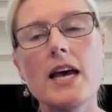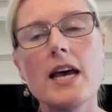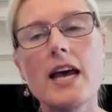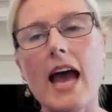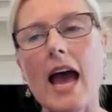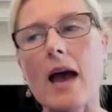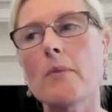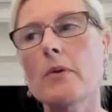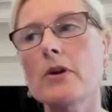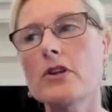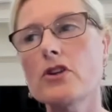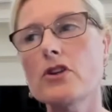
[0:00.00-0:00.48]

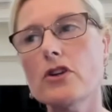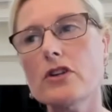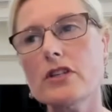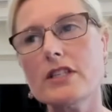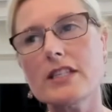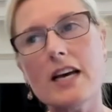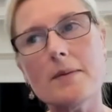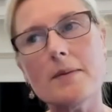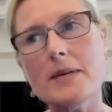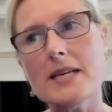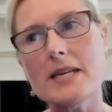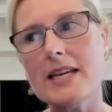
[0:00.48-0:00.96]
And when your
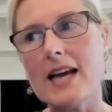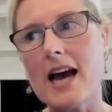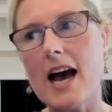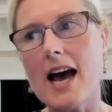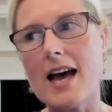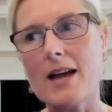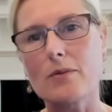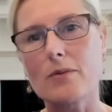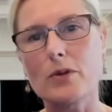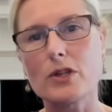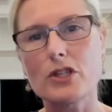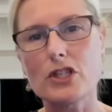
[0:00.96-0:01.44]
tummy
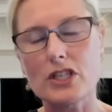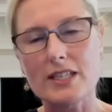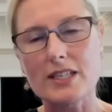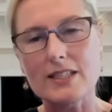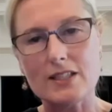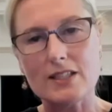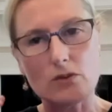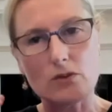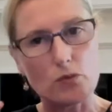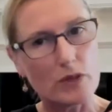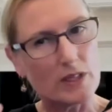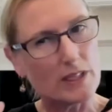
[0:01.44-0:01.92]
gut, which
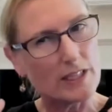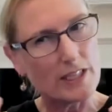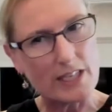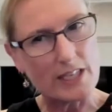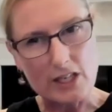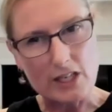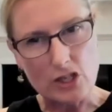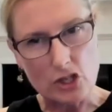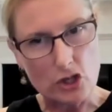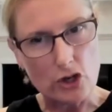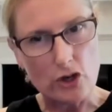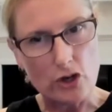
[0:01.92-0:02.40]
is really
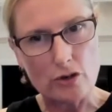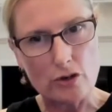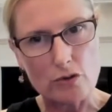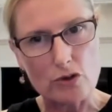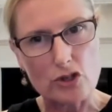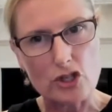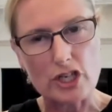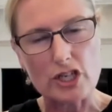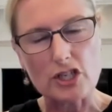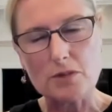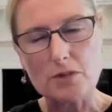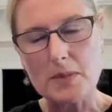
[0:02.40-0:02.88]
internal
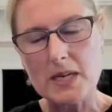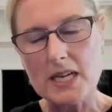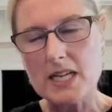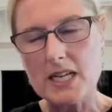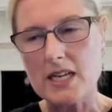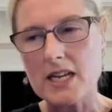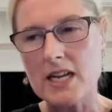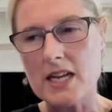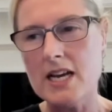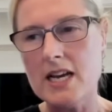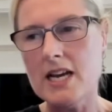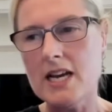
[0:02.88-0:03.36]
judgment,
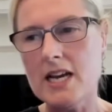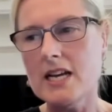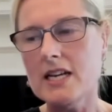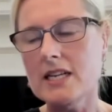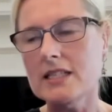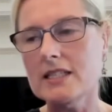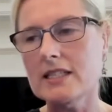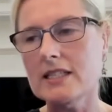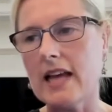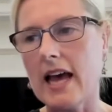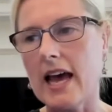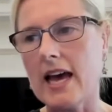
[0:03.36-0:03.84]

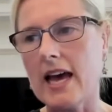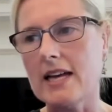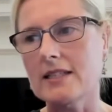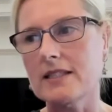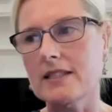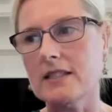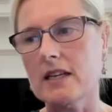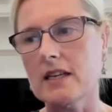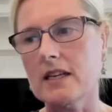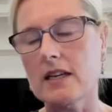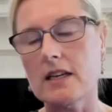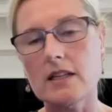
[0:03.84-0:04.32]
says,
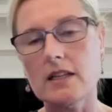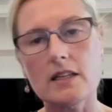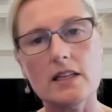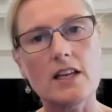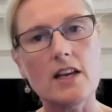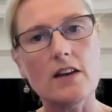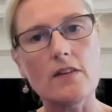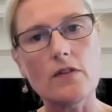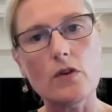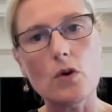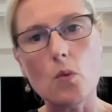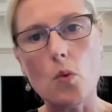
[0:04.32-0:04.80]

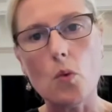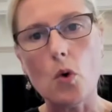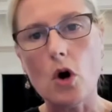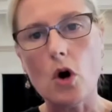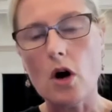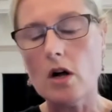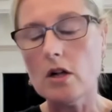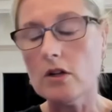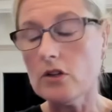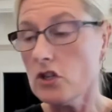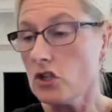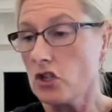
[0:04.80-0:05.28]
give it a
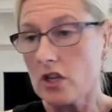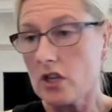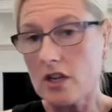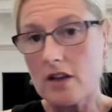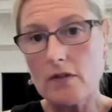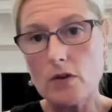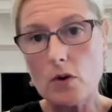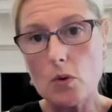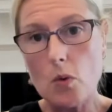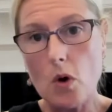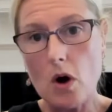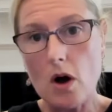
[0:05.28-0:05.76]
whirl, you should give
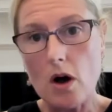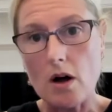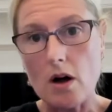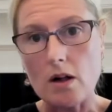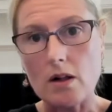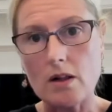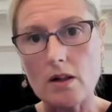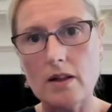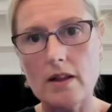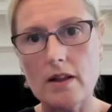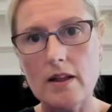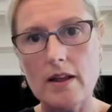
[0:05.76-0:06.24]
it a
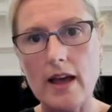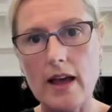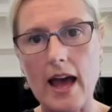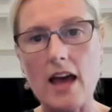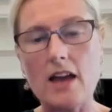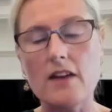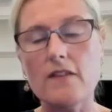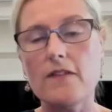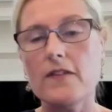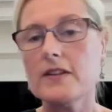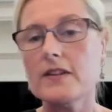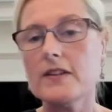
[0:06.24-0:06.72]
whirl. And
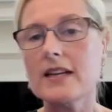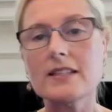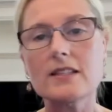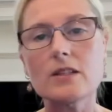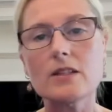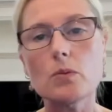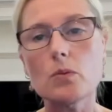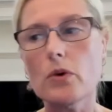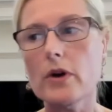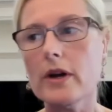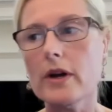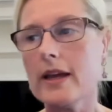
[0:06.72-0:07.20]
if it
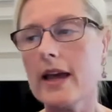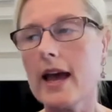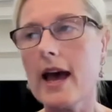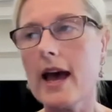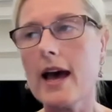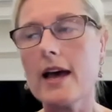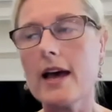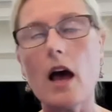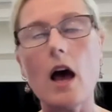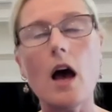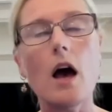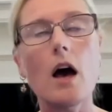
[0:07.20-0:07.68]
doesn't work
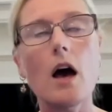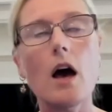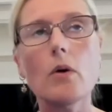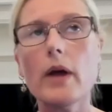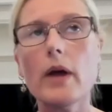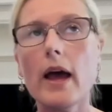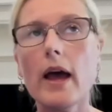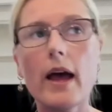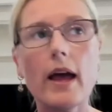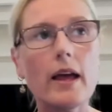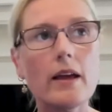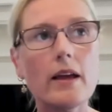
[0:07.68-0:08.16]
out,
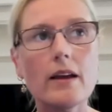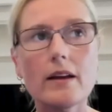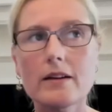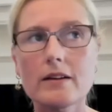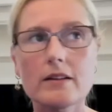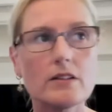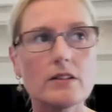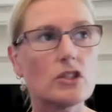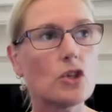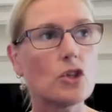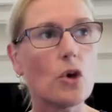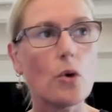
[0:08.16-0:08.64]
okay,
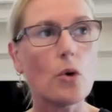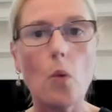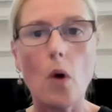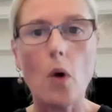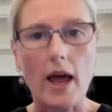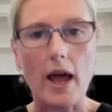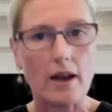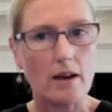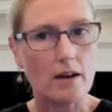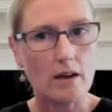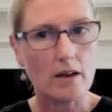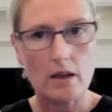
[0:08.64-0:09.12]
so
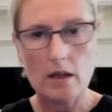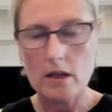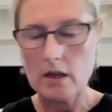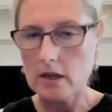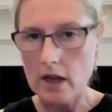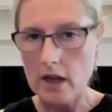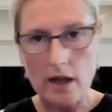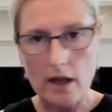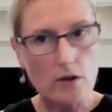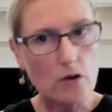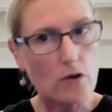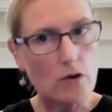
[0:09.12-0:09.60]
what?
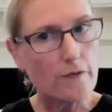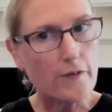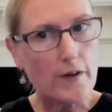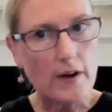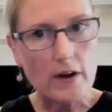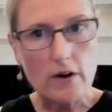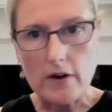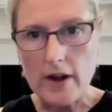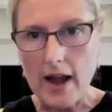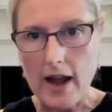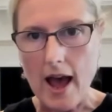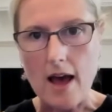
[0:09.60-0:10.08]
You'll
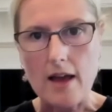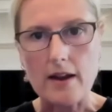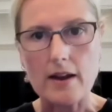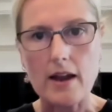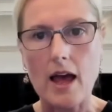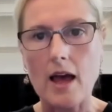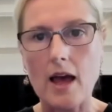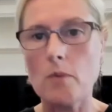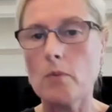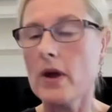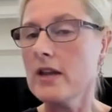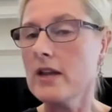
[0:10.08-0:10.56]
figure it out.
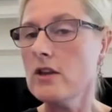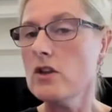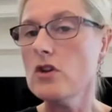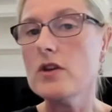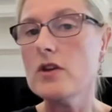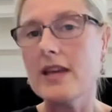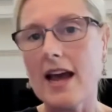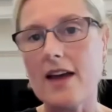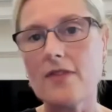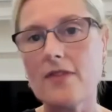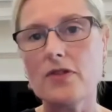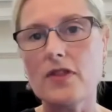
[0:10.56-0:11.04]
And when you
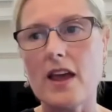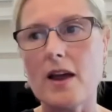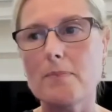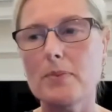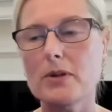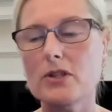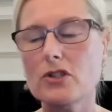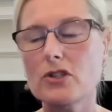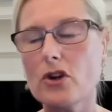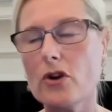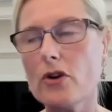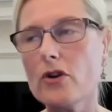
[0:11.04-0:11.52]
get there,
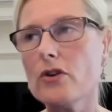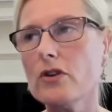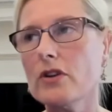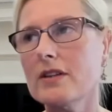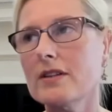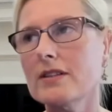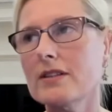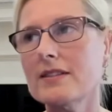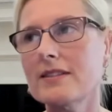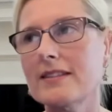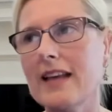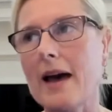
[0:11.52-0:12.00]
but don't
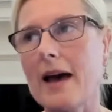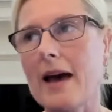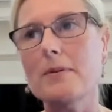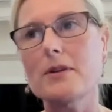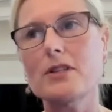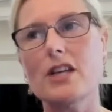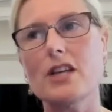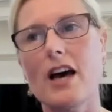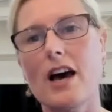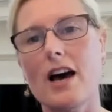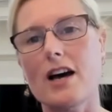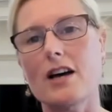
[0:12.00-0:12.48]

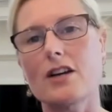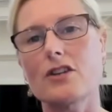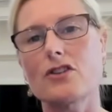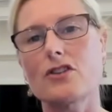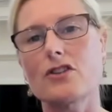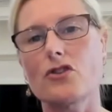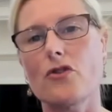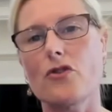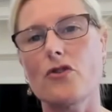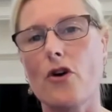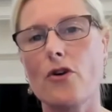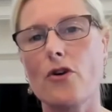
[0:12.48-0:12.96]
sabotage
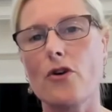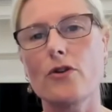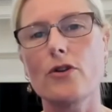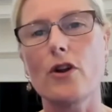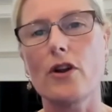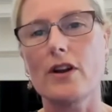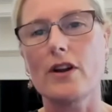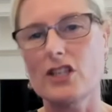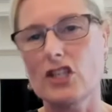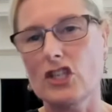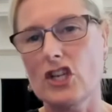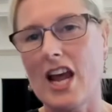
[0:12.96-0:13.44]
your own
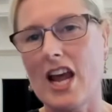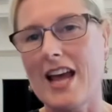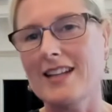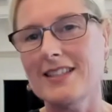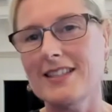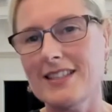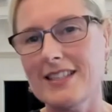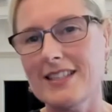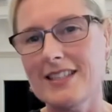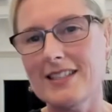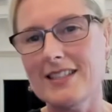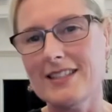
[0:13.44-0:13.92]

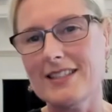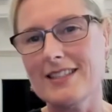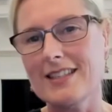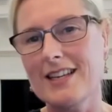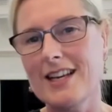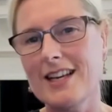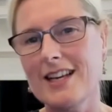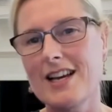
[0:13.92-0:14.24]
chances